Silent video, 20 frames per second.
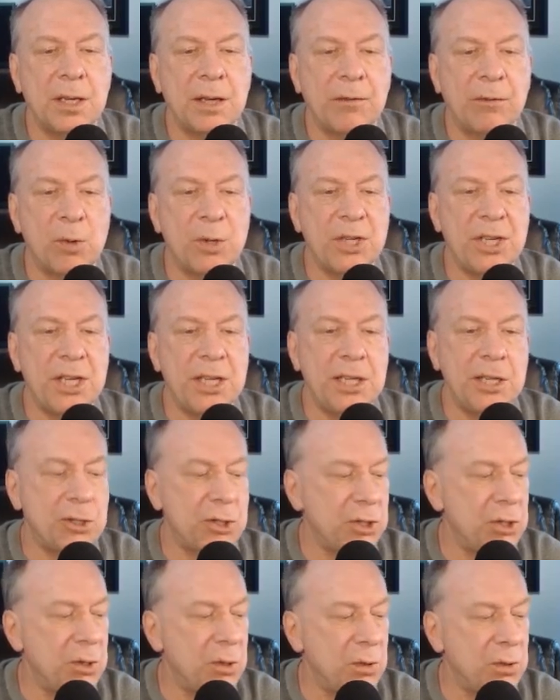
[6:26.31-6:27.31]

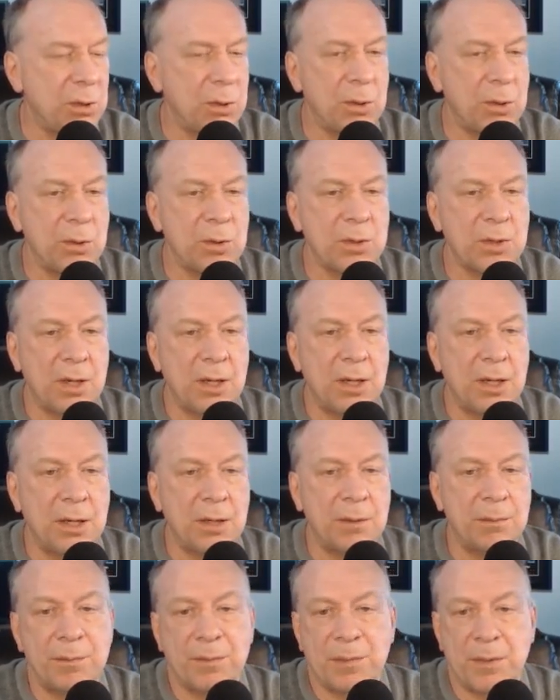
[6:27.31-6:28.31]
14-inch snow totals,
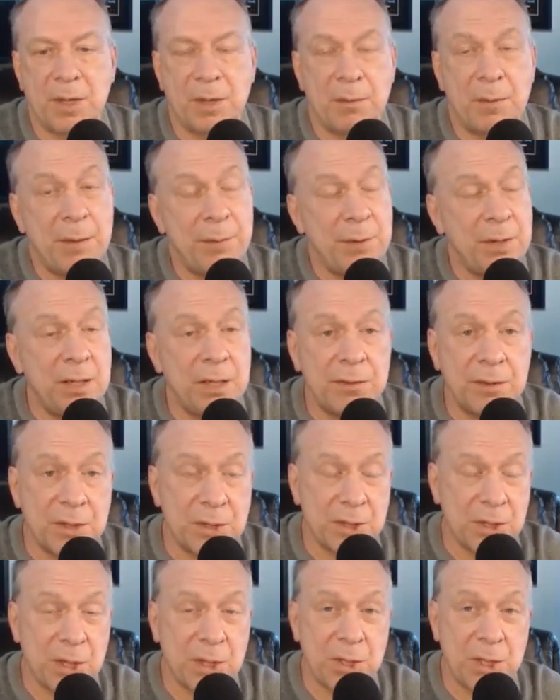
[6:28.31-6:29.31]
and maybe even
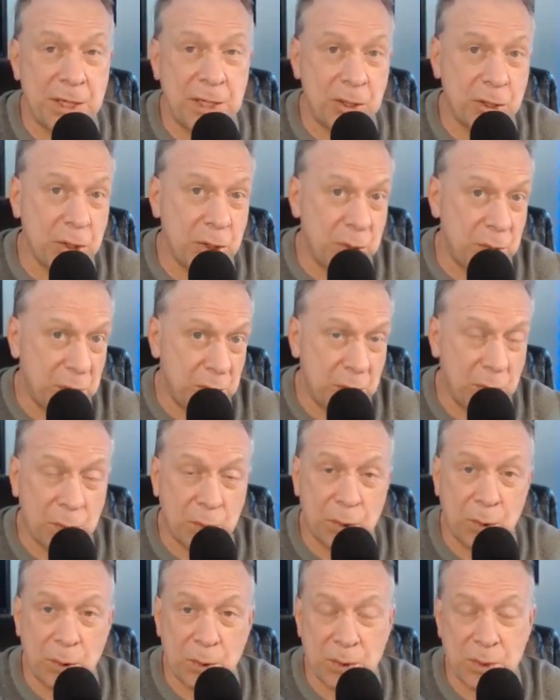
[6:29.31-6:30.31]
16-inch snow
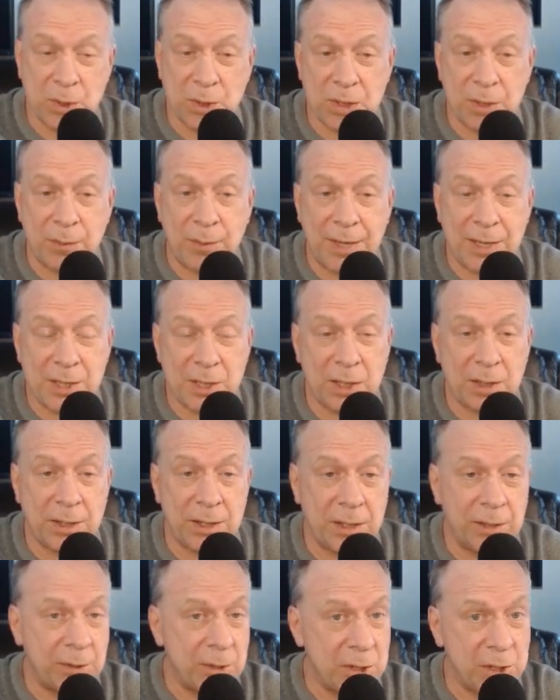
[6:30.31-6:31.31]
totals in some
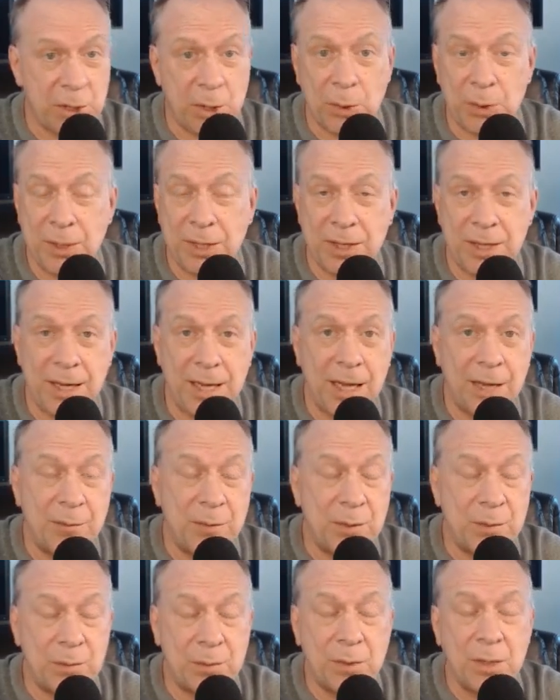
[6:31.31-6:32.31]
isolated areas. The only thing I've
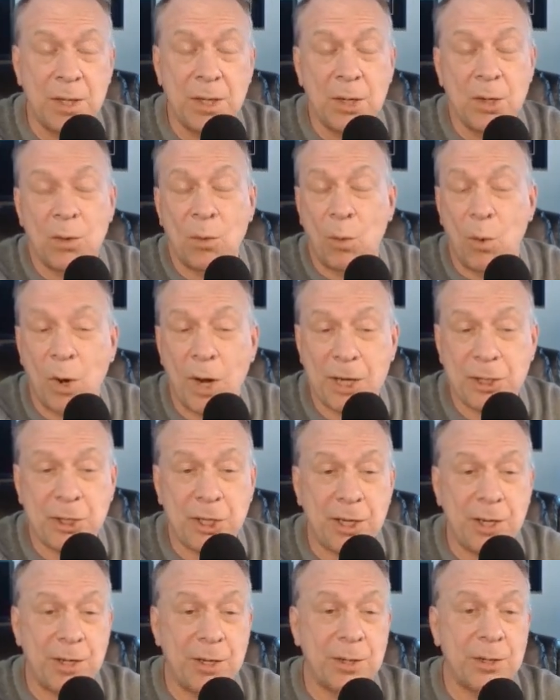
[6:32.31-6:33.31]
been
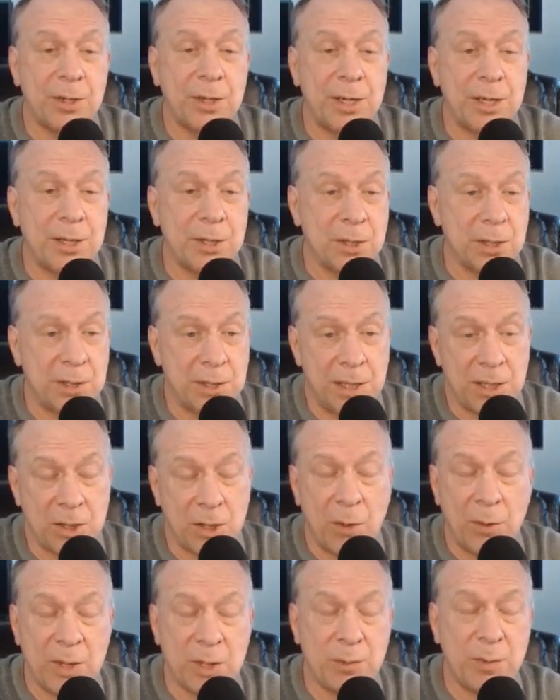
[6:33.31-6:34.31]
watching here is it's
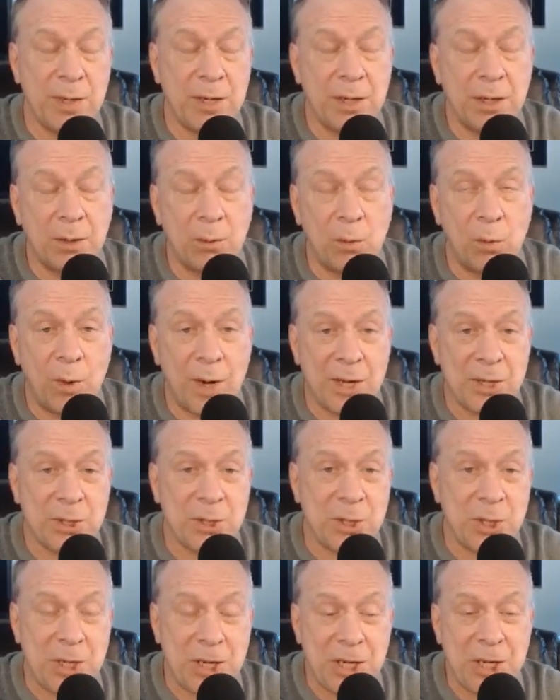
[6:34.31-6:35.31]
always been a
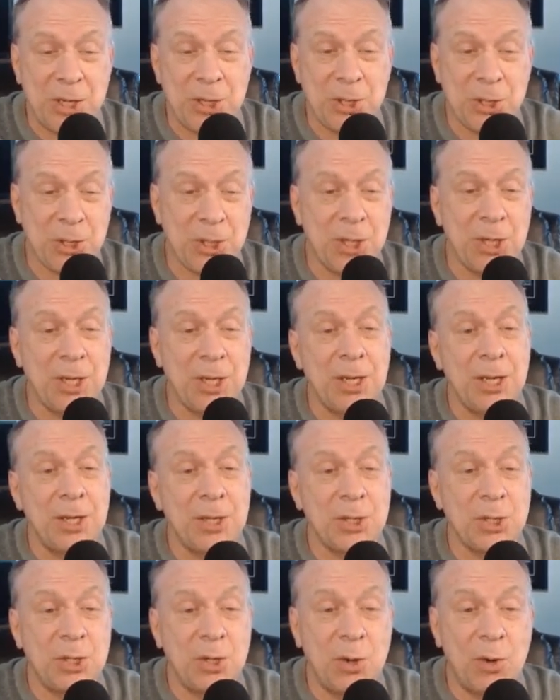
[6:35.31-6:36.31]
west to east
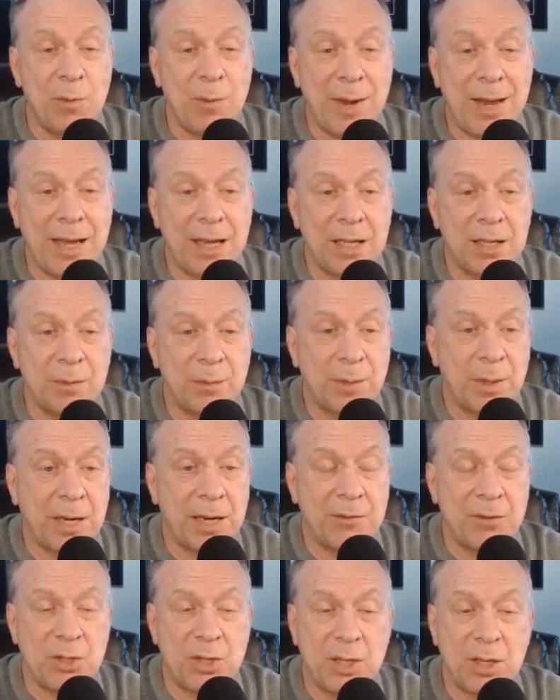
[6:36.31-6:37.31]
snow band, but
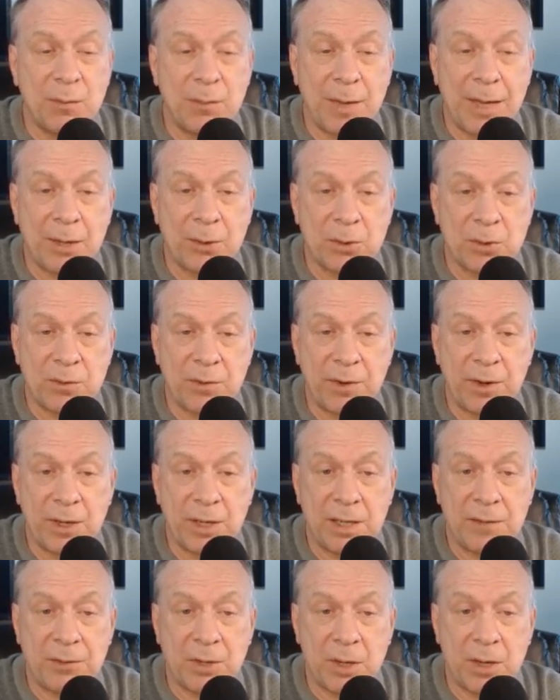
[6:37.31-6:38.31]
I've seen the models
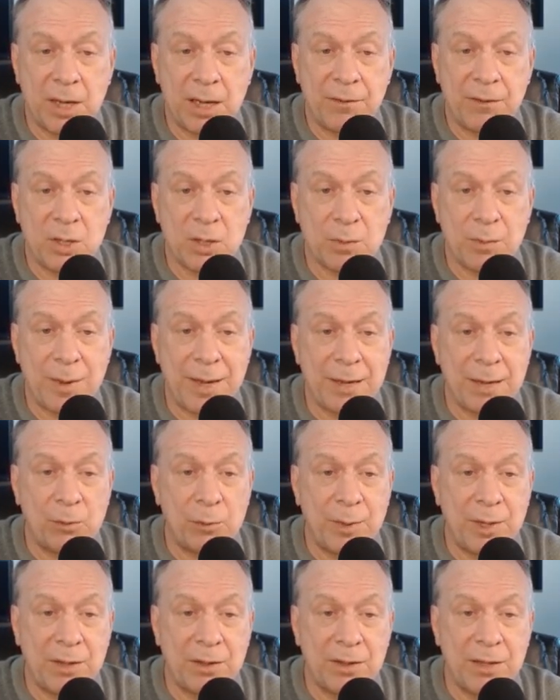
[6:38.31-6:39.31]
vary if the heaviest band will
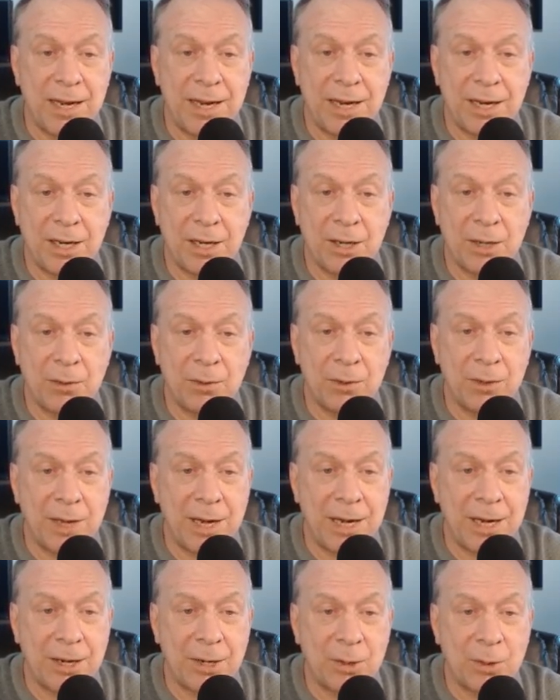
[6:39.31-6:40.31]
be
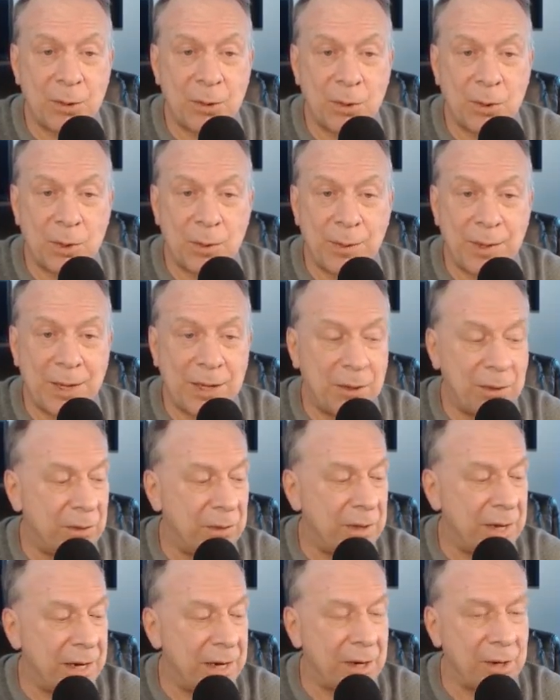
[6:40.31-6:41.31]
there, or about
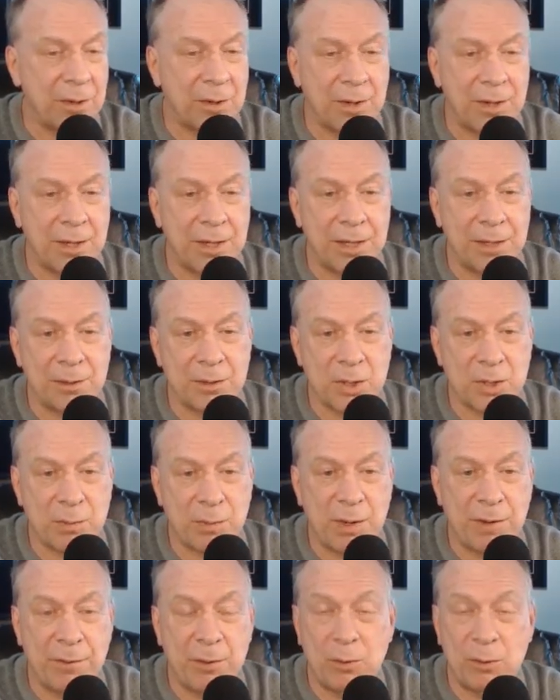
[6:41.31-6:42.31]
there, and
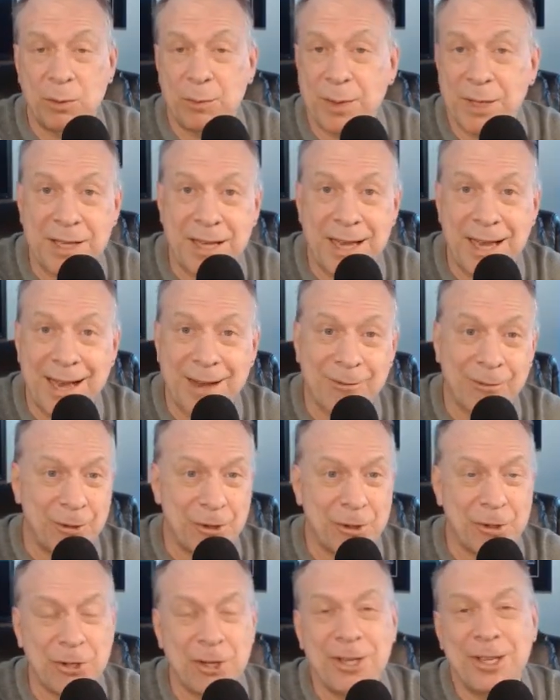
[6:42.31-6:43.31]
Springfield will be the
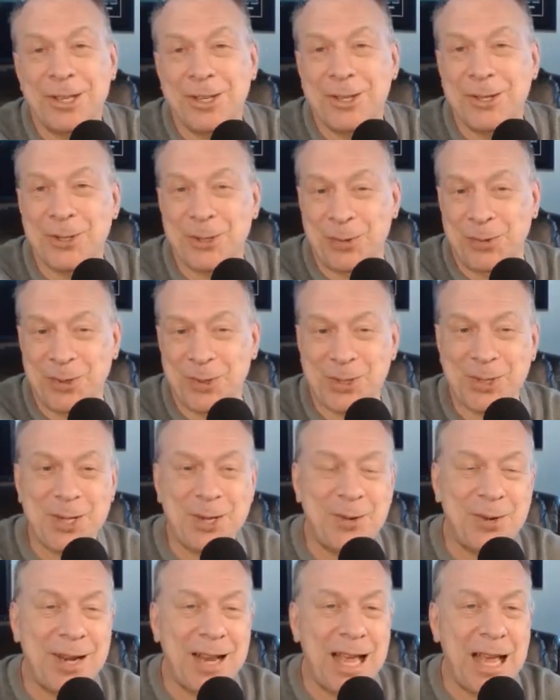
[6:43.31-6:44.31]
average, so we'll see
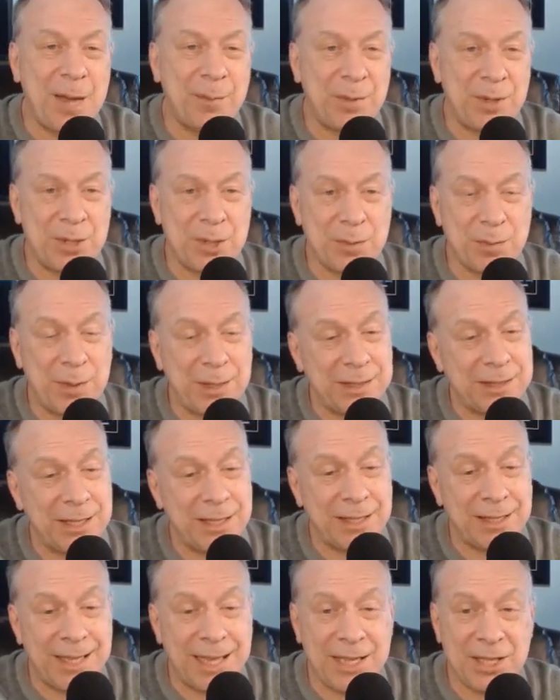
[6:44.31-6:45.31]
what happens, but
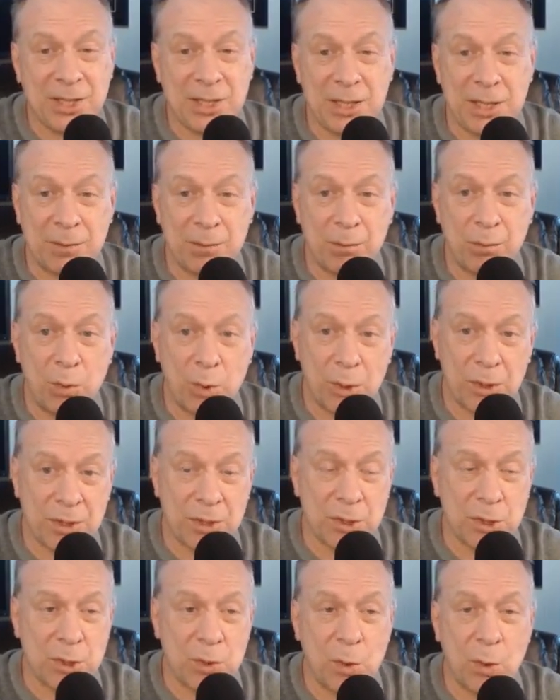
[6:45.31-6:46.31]
that's an
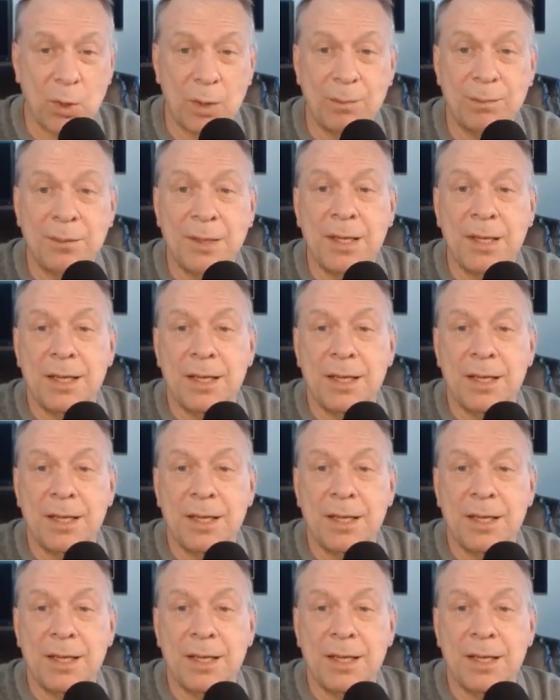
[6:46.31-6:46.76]
important storm.